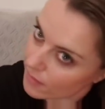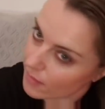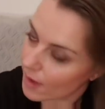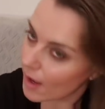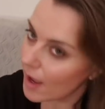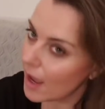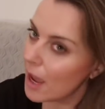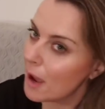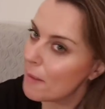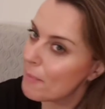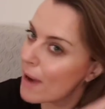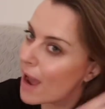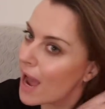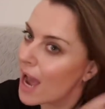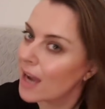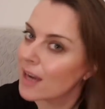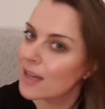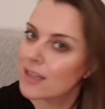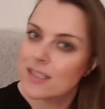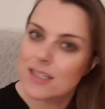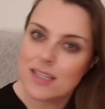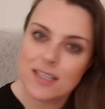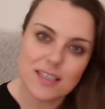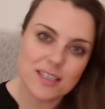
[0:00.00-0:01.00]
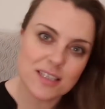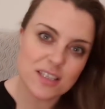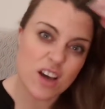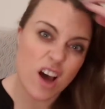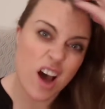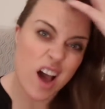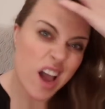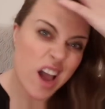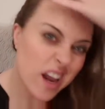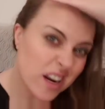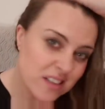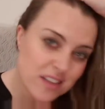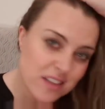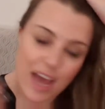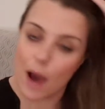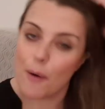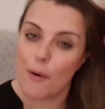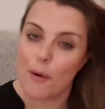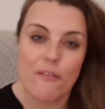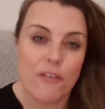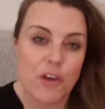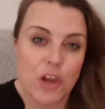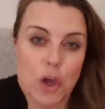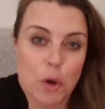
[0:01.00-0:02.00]
Hair back to the side,
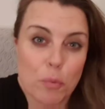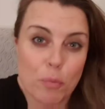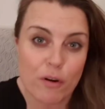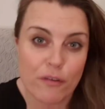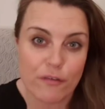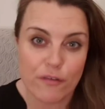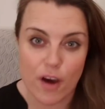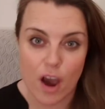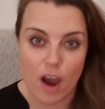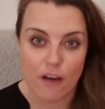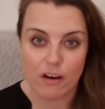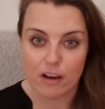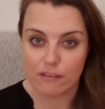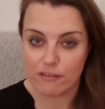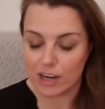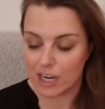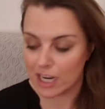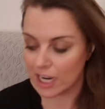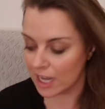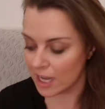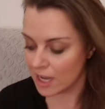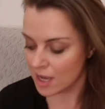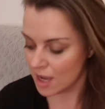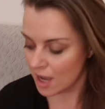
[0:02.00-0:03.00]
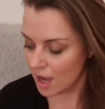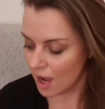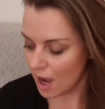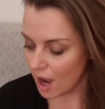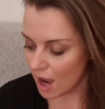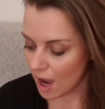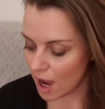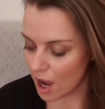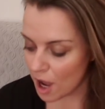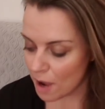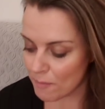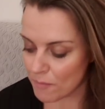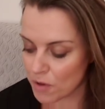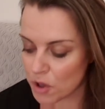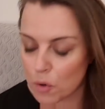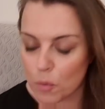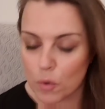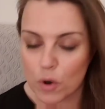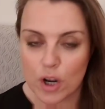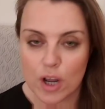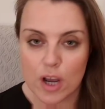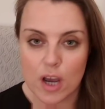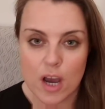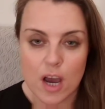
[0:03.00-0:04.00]
however you prefer it really. You
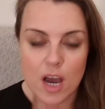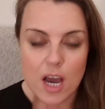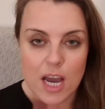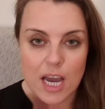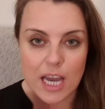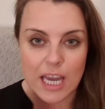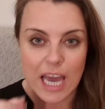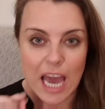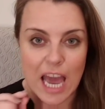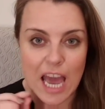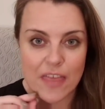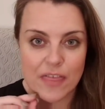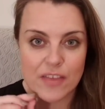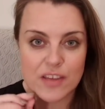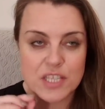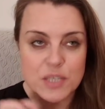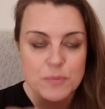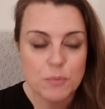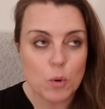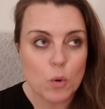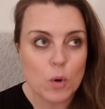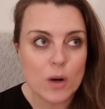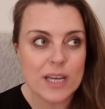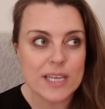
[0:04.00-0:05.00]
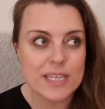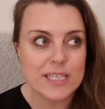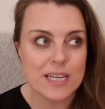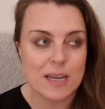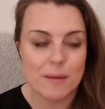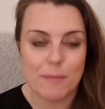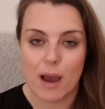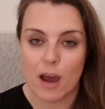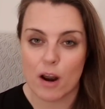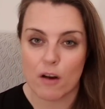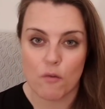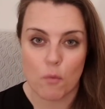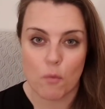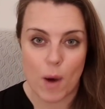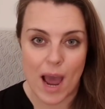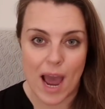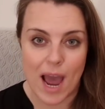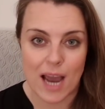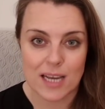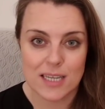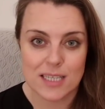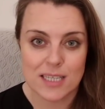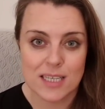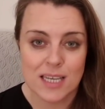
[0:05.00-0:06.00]
want to get the smallest amount of
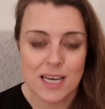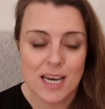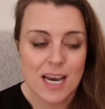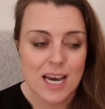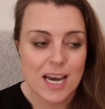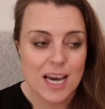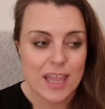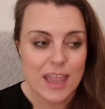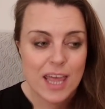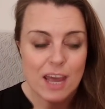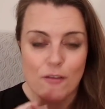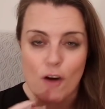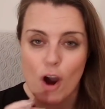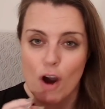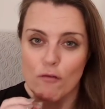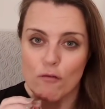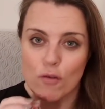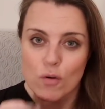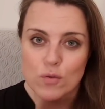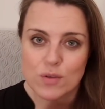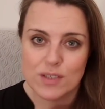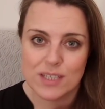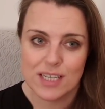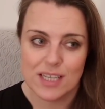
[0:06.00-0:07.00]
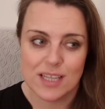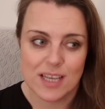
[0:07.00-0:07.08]
wax. There are rules to